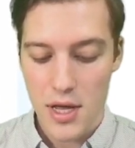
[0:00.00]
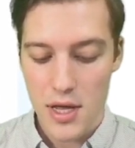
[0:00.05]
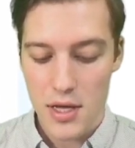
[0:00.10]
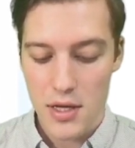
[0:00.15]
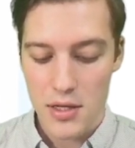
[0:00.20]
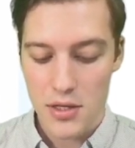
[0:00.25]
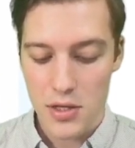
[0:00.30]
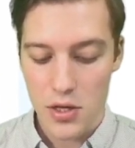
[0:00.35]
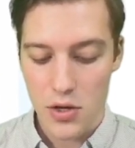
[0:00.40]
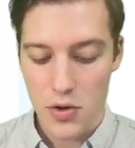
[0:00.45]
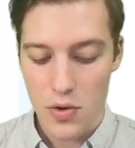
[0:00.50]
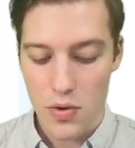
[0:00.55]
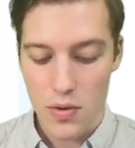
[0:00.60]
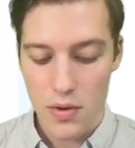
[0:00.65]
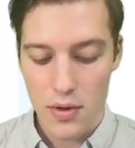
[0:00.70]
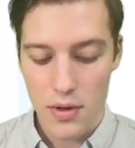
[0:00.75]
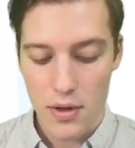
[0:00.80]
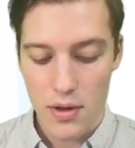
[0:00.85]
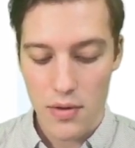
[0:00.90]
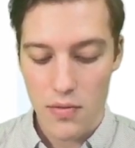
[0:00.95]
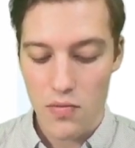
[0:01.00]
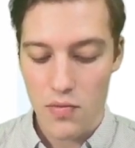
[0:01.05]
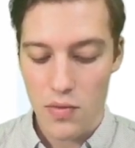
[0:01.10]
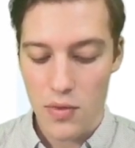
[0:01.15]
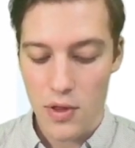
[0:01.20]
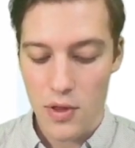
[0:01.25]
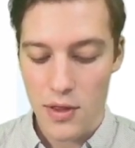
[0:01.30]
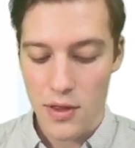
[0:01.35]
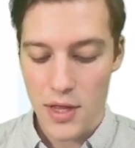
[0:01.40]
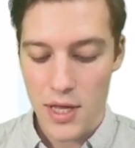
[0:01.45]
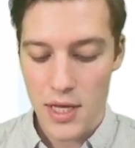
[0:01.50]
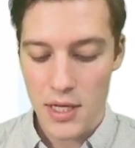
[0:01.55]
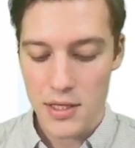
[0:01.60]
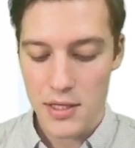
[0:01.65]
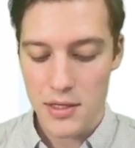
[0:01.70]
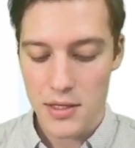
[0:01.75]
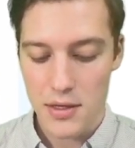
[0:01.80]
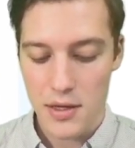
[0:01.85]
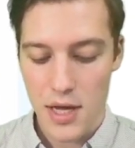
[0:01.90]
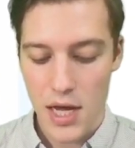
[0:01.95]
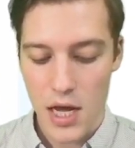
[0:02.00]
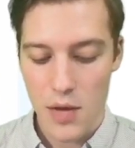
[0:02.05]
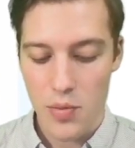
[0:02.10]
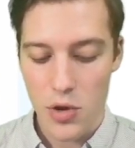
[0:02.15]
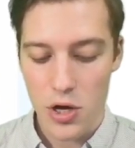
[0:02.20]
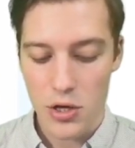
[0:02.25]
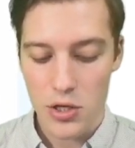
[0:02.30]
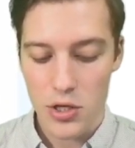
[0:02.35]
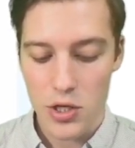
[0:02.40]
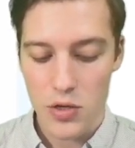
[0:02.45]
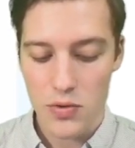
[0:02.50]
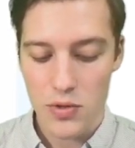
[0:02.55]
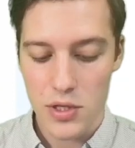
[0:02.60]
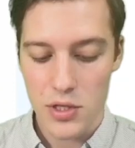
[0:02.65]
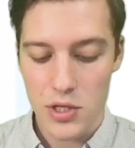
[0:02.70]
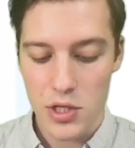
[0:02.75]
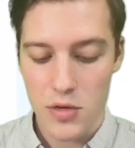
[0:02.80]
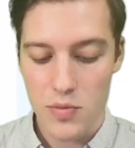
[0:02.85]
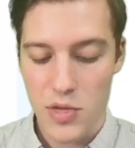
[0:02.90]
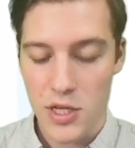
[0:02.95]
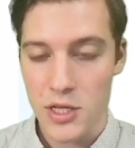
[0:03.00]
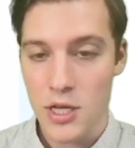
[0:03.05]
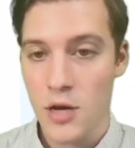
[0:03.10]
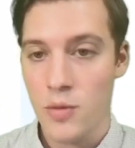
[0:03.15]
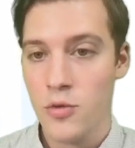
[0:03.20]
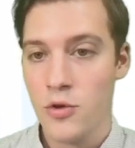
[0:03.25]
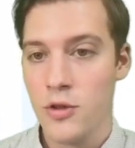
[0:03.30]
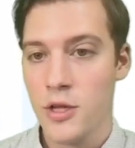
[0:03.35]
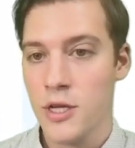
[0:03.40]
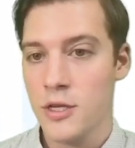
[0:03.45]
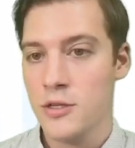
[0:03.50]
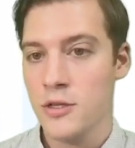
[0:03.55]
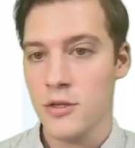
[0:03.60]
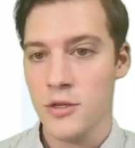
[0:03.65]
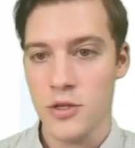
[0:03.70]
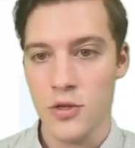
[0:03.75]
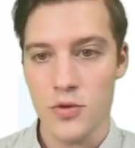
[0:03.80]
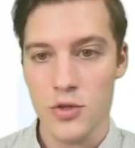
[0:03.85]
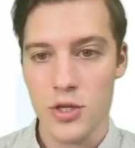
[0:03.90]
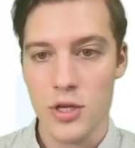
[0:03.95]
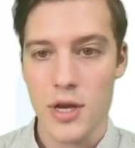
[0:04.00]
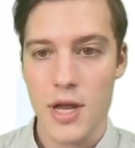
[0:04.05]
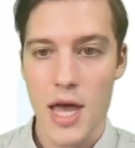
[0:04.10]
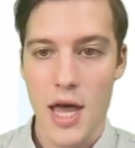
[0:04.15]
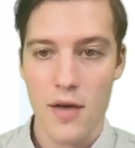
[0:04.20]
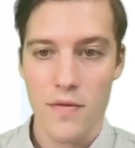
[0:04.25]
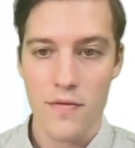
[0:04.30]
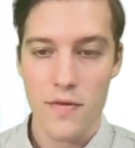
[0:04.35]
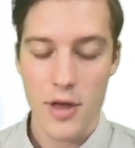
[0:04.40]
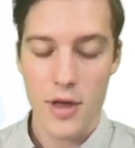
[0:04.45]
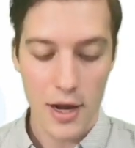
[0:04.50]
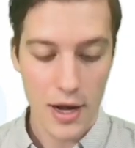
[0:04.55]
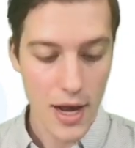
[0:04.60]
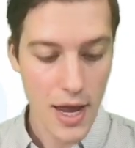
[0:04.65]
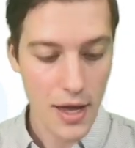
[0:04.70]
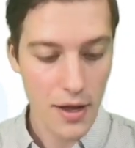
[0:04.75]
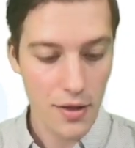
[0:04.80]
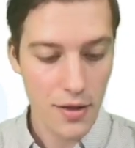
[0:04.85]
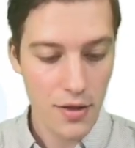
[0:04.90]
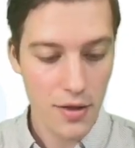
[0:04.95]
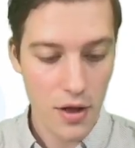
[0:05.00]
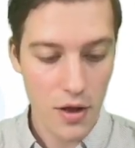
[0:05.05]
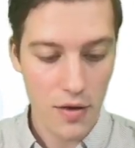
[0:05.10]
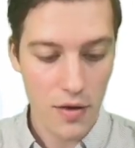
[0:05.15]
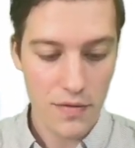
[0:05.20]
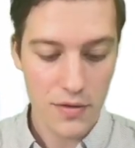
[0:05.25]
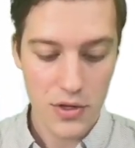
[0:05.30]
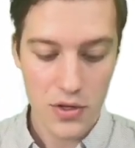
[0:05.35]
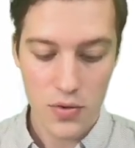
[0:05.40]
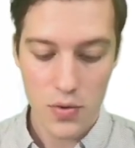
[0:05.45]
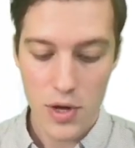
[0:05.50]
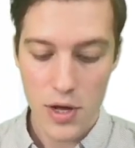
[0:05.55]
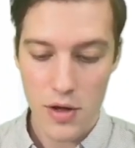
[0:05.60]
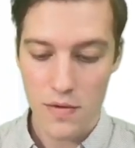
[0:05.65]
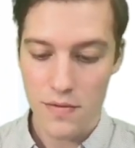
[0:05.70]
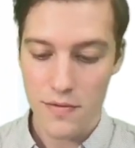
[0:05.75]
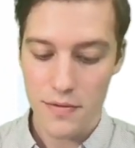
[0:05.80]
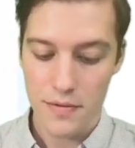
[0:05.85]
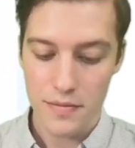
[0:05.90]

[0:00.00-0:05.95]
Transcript: So this hypotenuse is going to be double this, so it's going to have a length of 12.